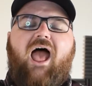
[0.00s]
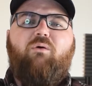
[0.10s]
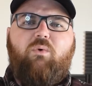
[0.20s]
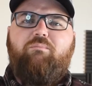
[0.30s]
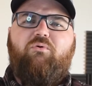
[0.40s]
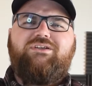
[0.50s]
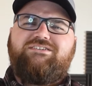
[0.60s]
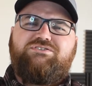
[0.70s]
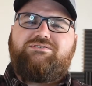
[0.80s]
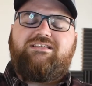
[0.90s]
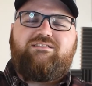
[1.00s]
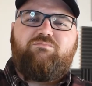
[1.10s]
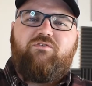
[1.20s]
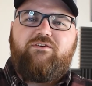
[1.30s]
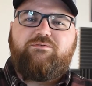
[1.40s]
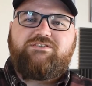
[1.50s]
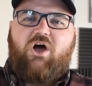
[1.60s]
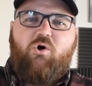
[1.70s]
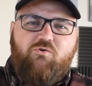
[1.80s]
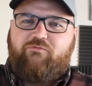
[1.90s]
At what point did you think the movie was
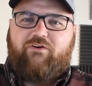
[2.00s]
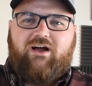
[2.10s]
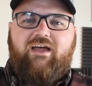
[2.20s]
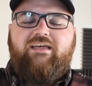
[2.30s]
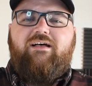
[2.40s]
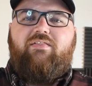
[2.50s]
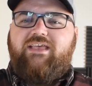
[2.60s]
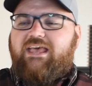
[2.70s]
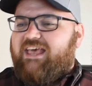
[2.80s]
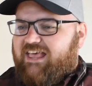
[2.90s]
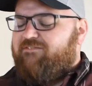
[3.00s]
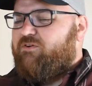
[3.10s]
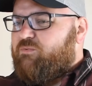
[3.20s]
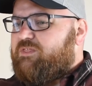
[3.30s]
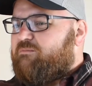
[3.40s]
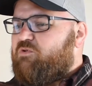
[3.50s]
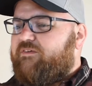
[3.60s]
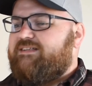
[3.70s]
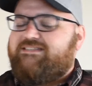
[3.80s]
over? Like, even when the movie